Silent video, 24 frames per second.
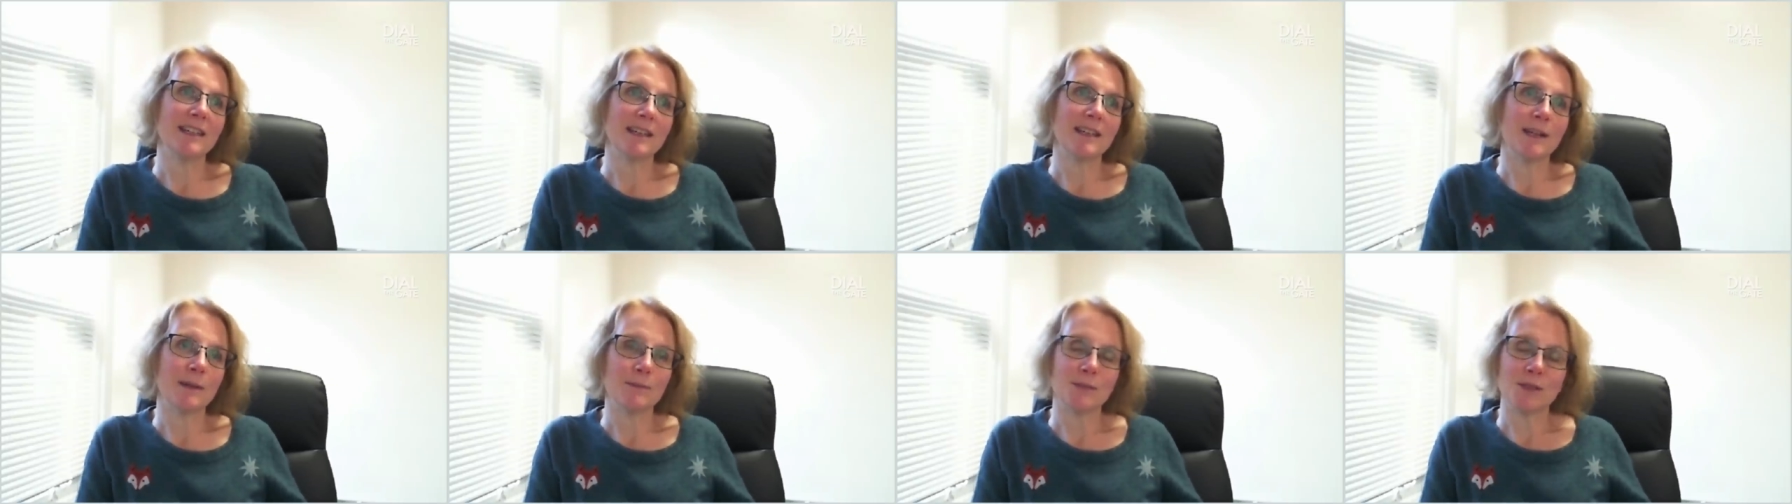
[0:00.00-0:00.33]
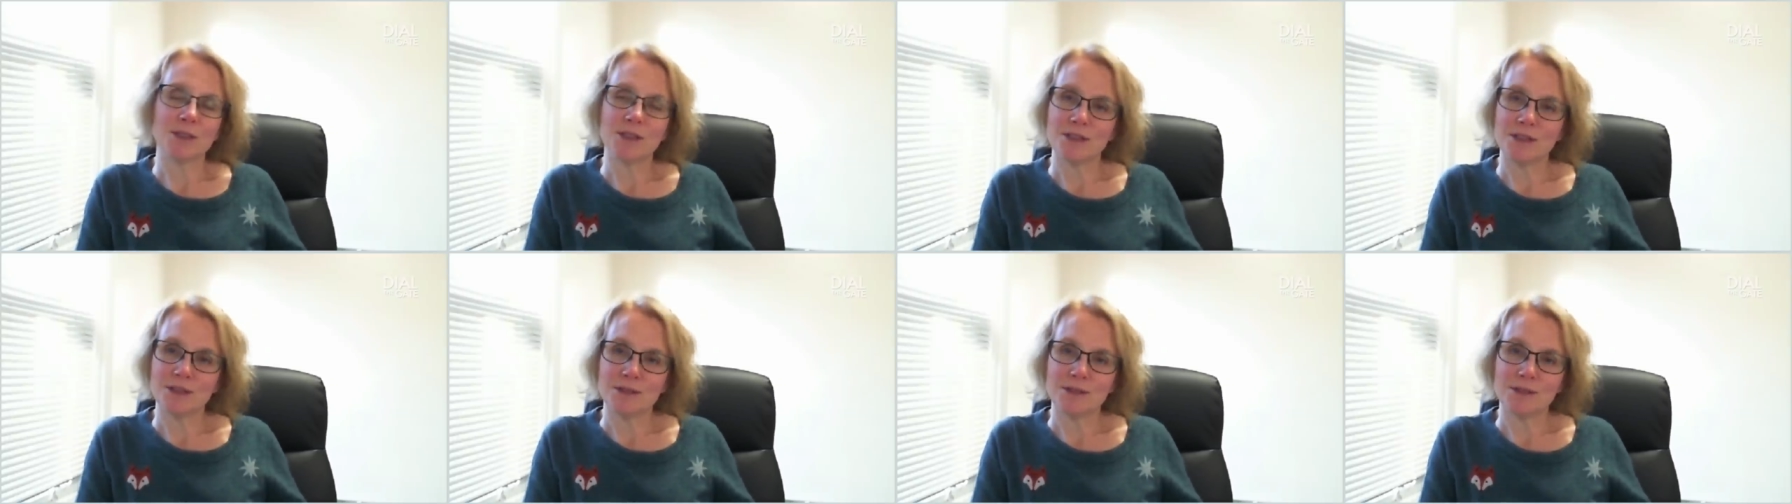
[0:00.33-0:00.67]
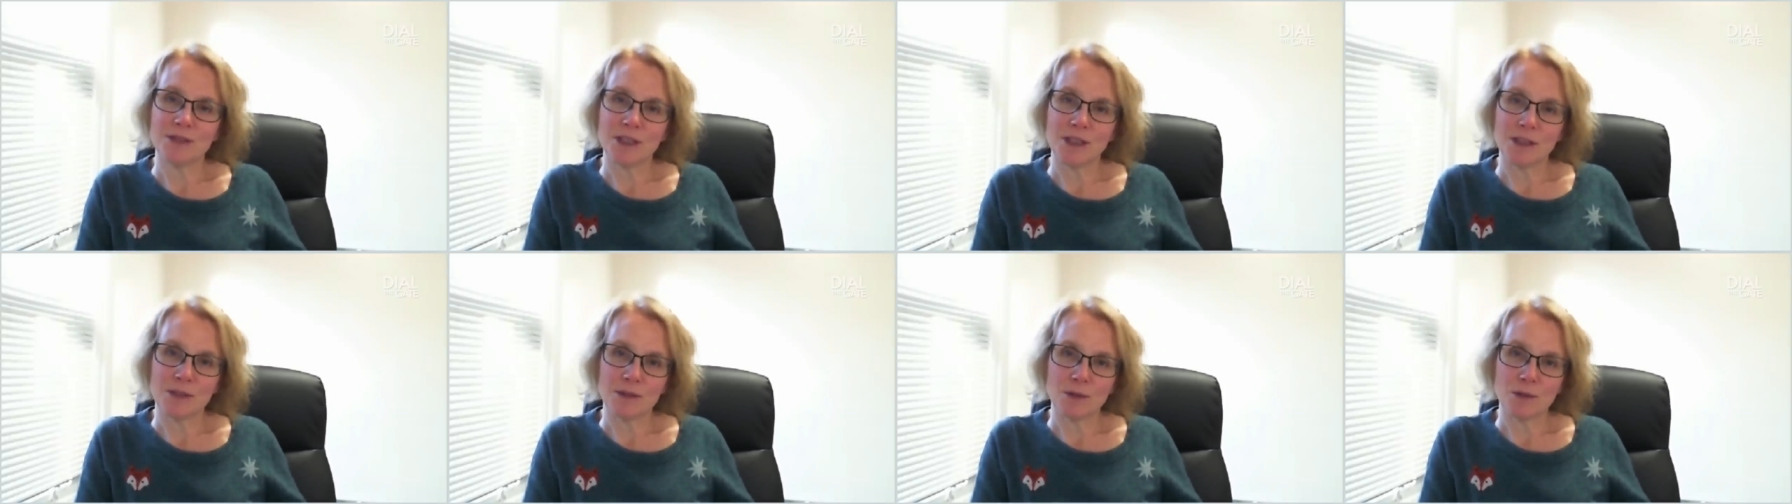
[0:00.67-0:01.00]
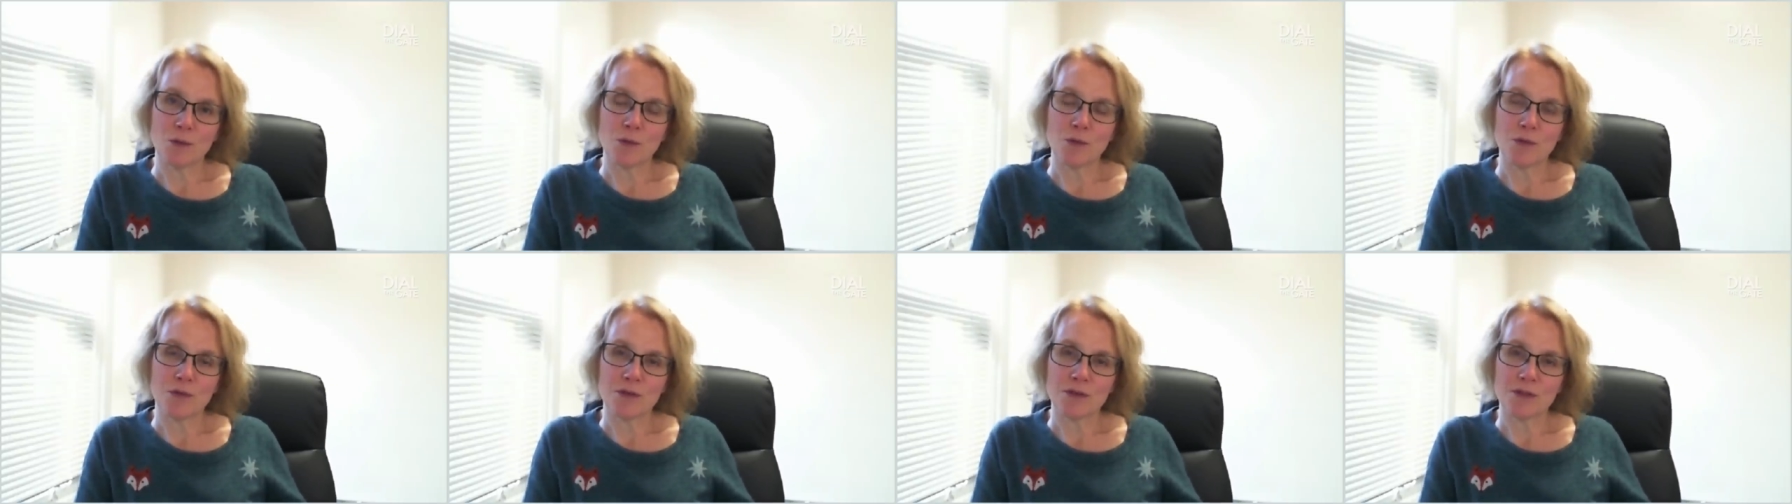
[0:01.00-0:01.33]
up to the
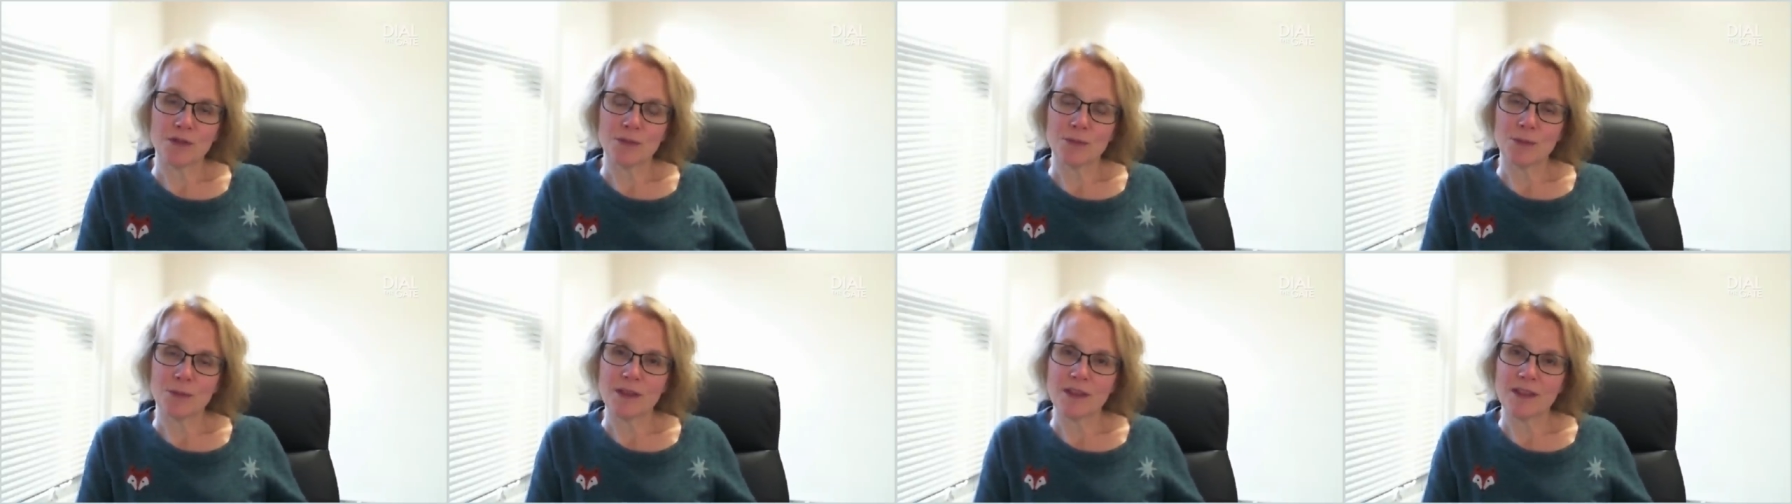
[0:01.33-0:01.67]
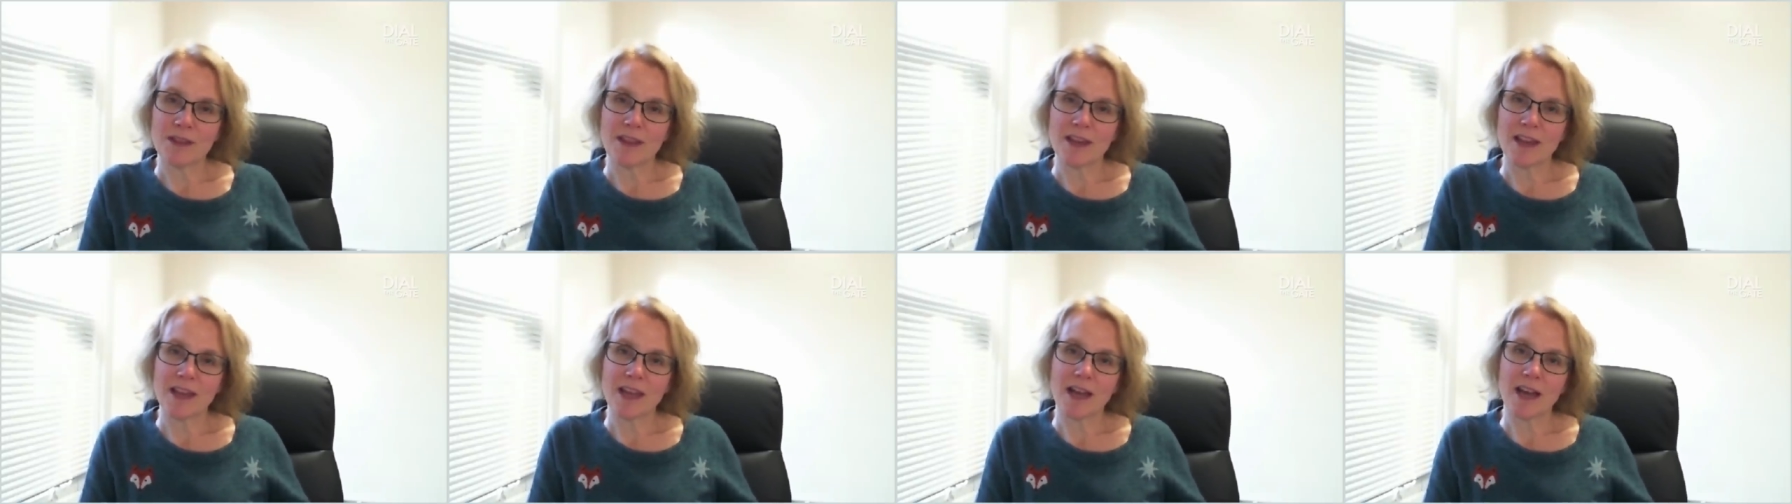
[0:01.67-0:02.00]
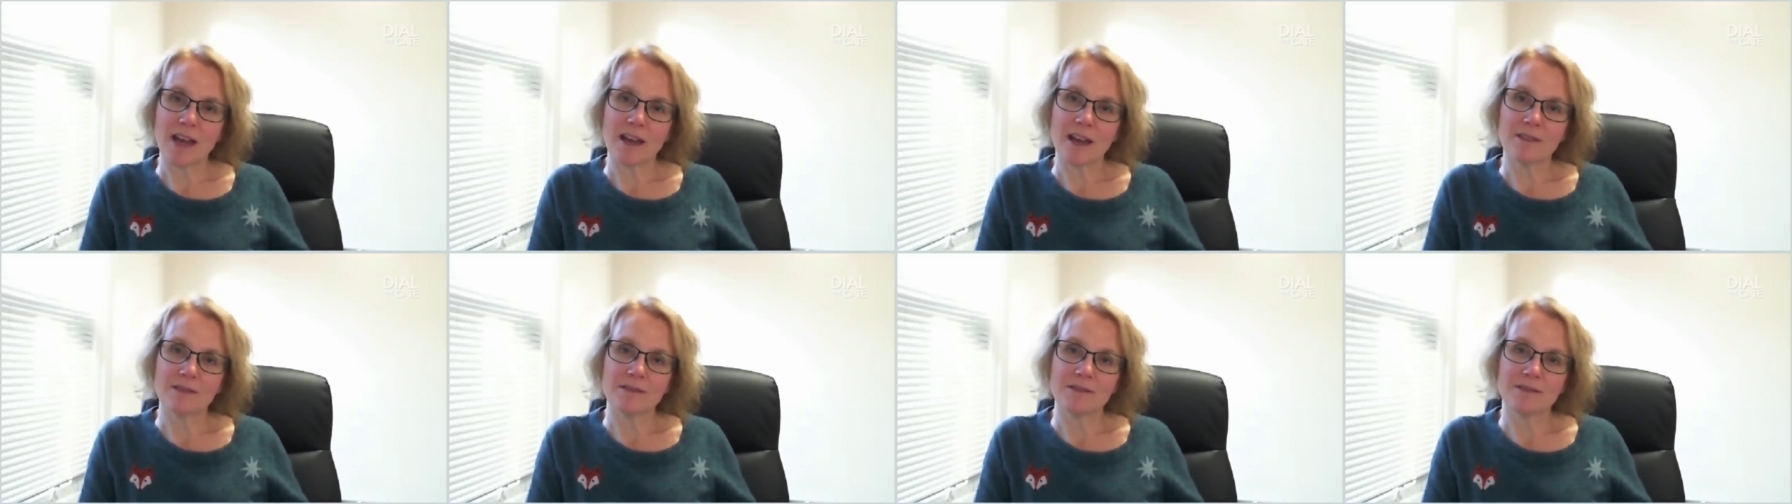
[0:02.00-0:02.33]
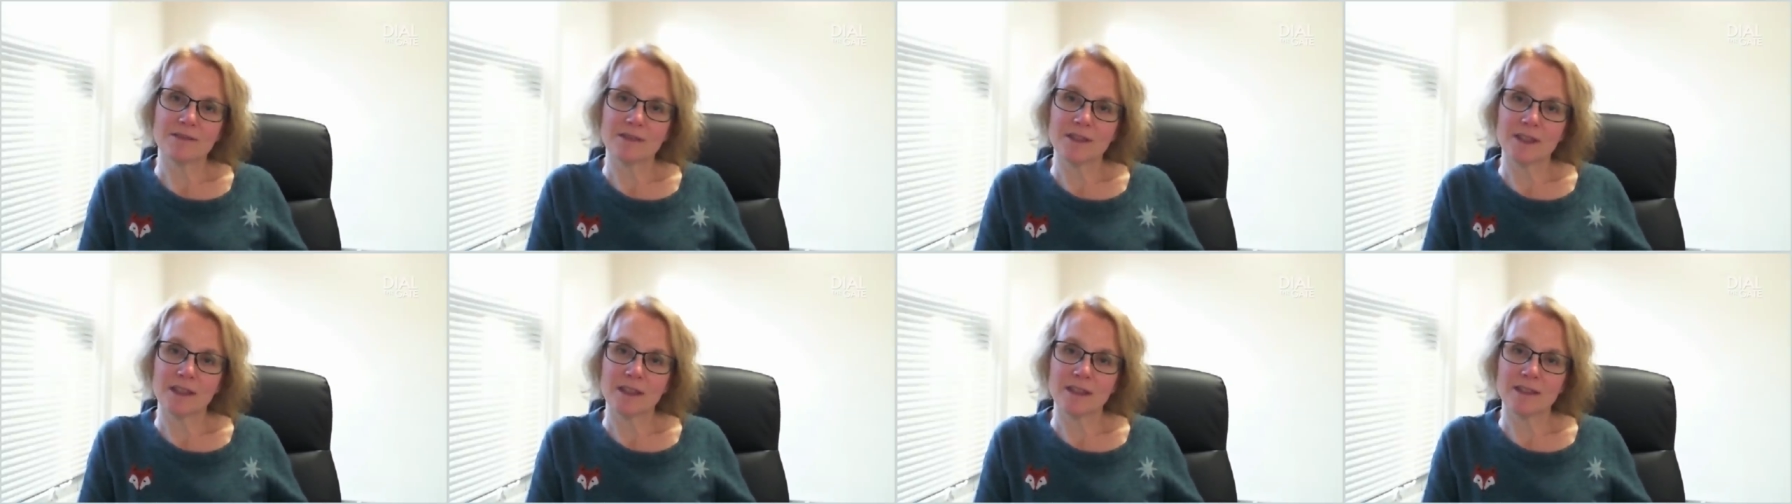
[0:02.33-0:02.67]
authors whether they have
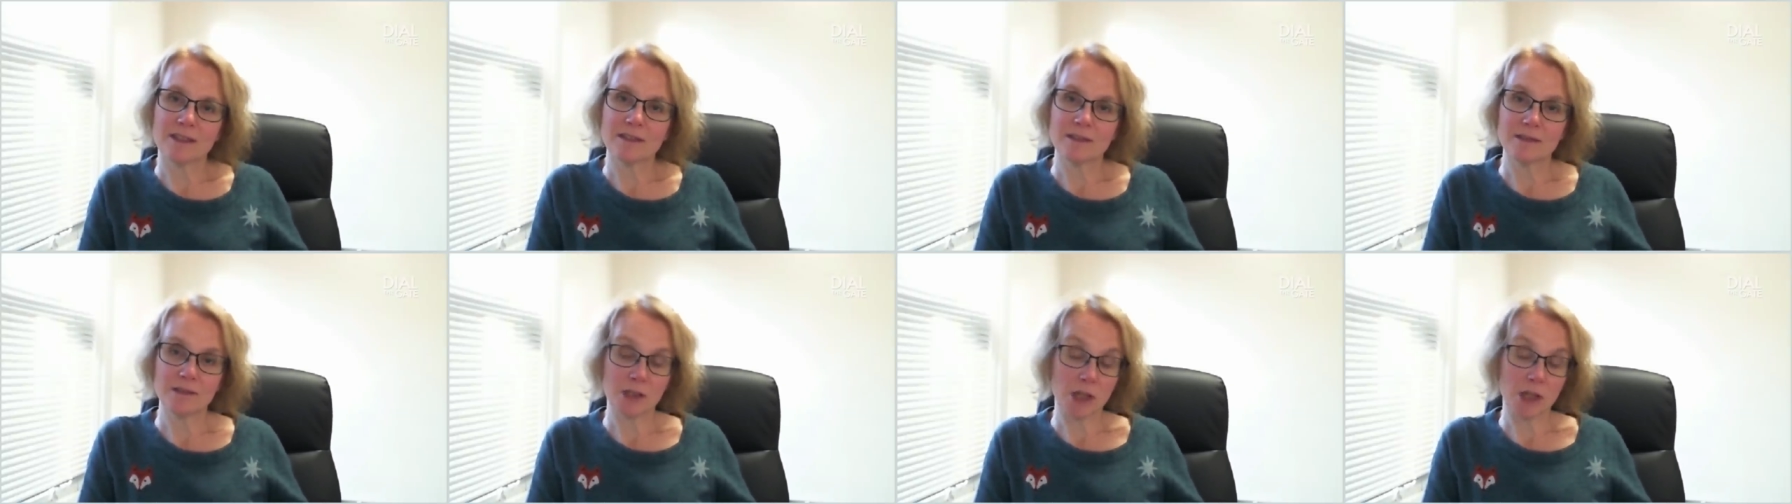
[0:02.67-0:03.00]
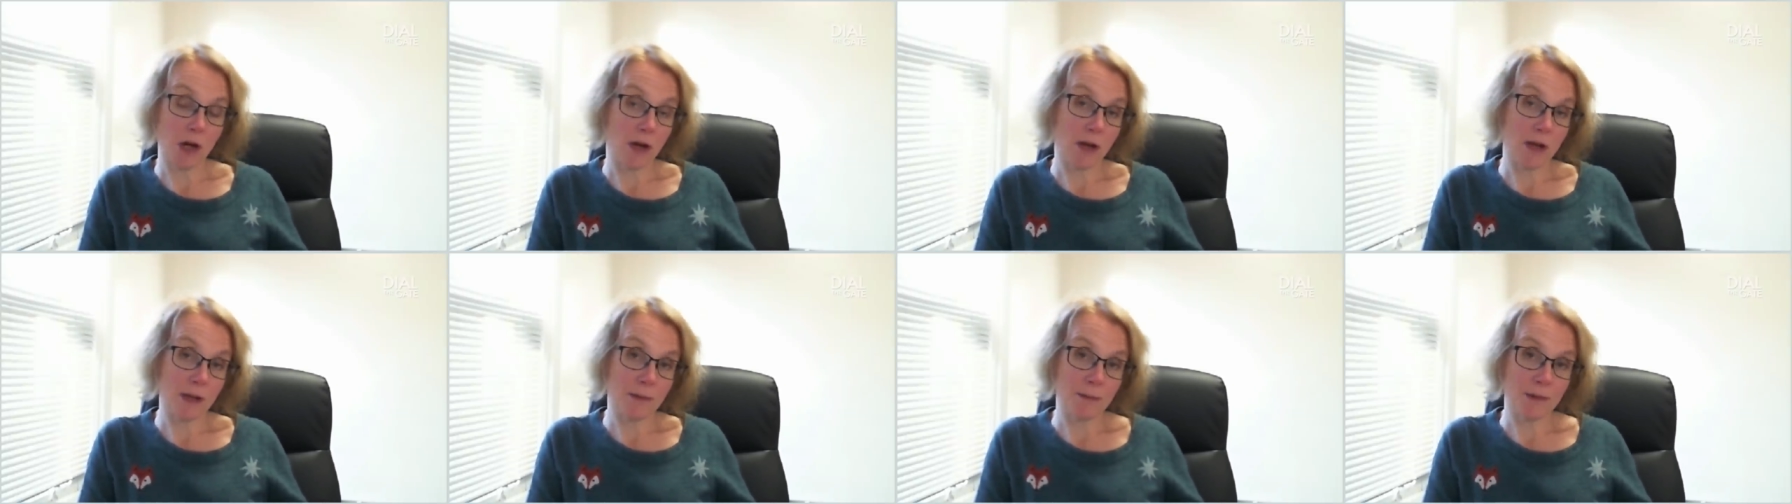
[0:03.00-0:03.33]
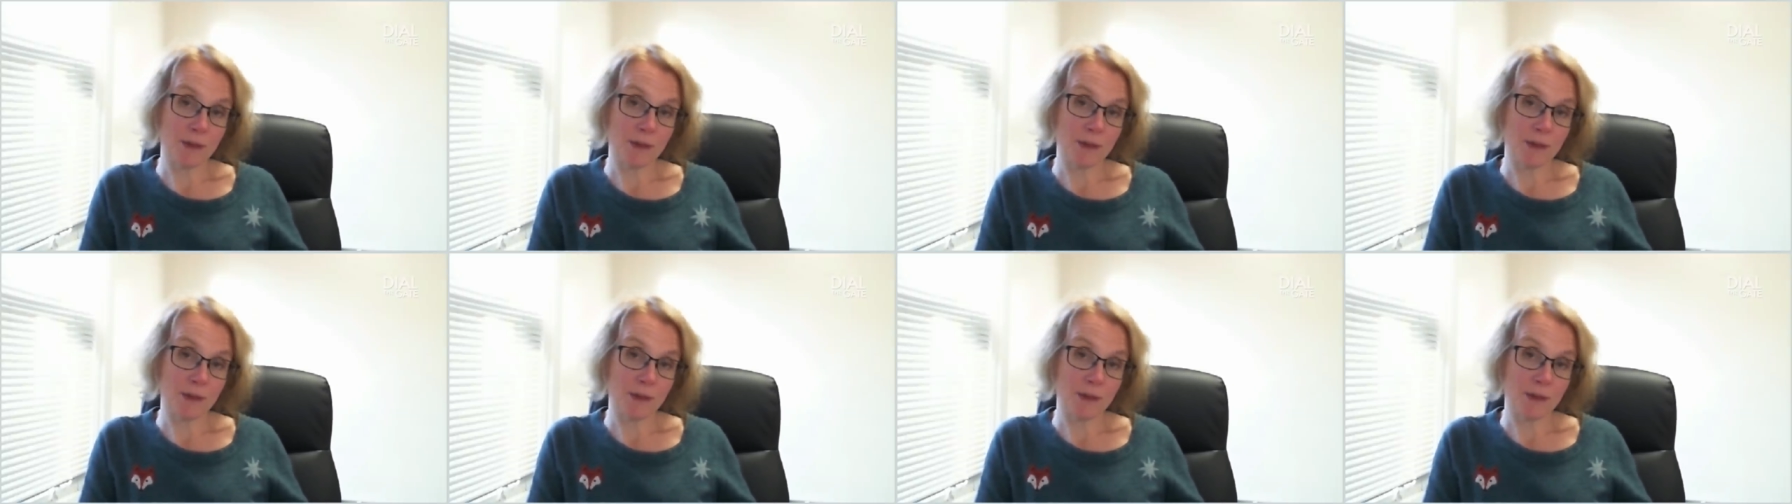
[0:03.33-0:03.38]
the time,